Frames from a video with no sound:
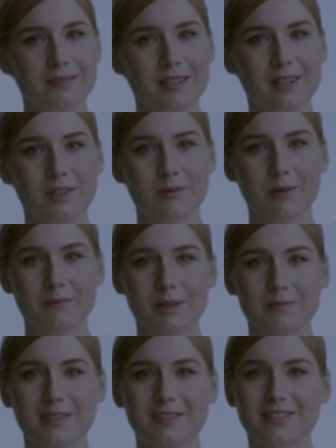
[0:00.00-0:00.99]
I know my
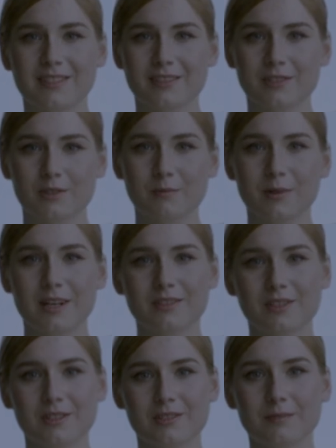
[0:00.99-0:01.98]
baby is eating too much,
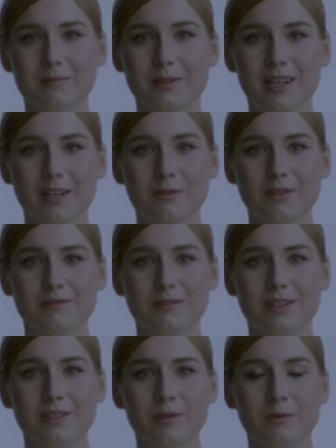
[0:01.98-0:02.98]
but I only
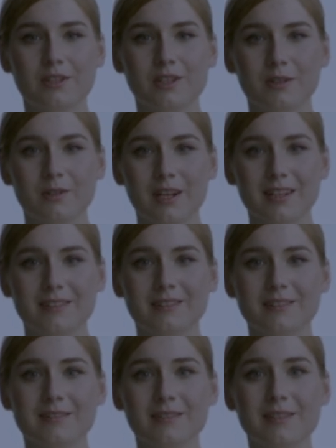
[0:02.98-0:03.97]
feed her when she
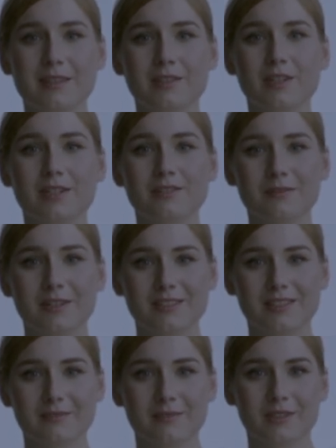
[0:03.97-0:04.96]
cries, and she is
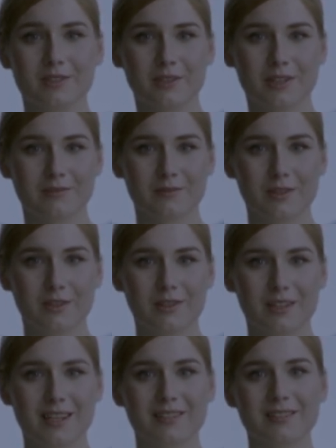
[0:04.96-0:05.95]
fussy if I try to feed her
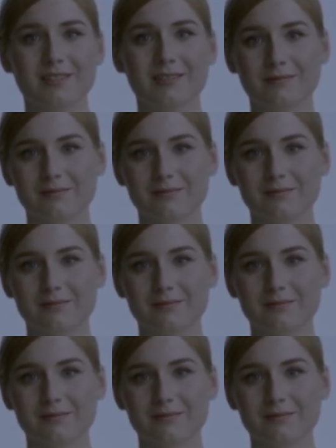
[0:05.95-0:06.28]
less.